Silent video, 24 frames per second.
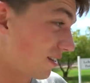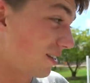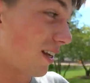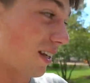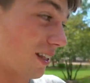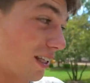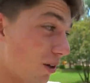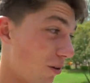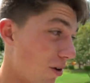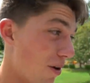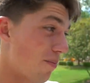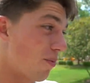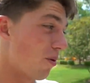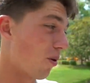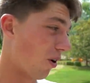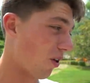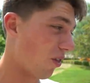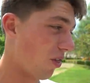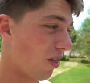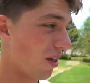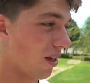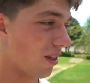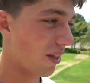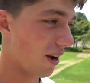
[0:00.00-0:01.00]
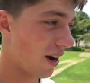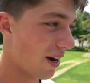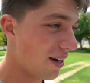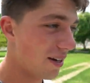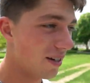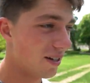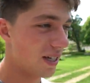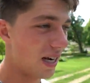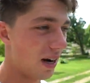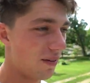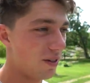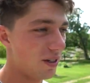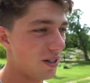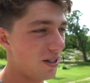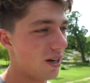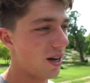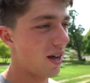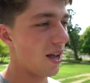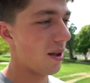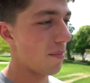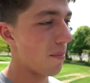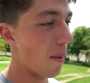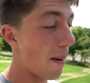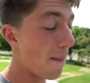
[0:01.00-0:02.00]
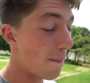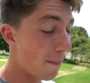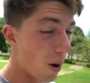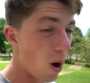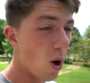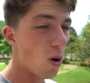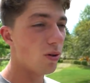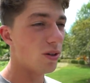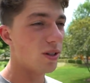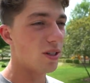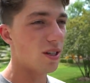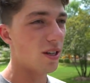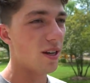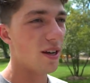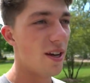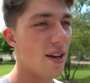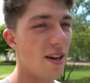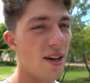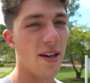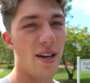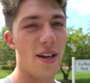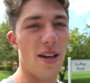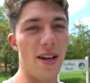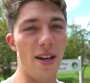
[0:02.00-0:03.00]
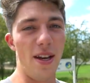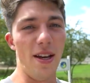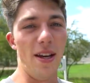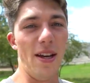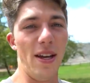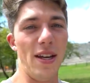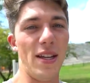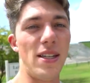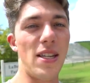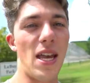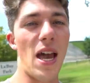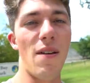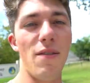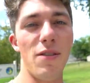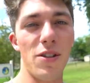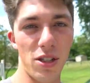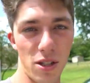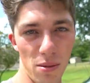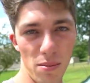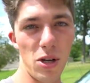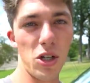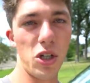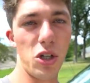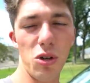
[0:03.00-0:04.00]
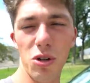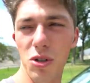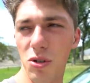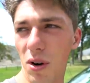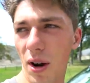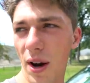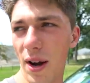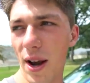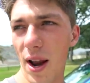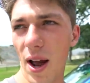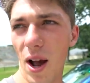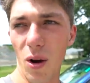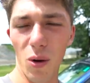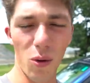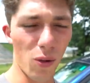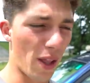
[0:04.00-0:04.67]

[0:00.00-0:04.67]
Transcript: this is not the only broken thing that I discovered today. My boat is having some issues right now.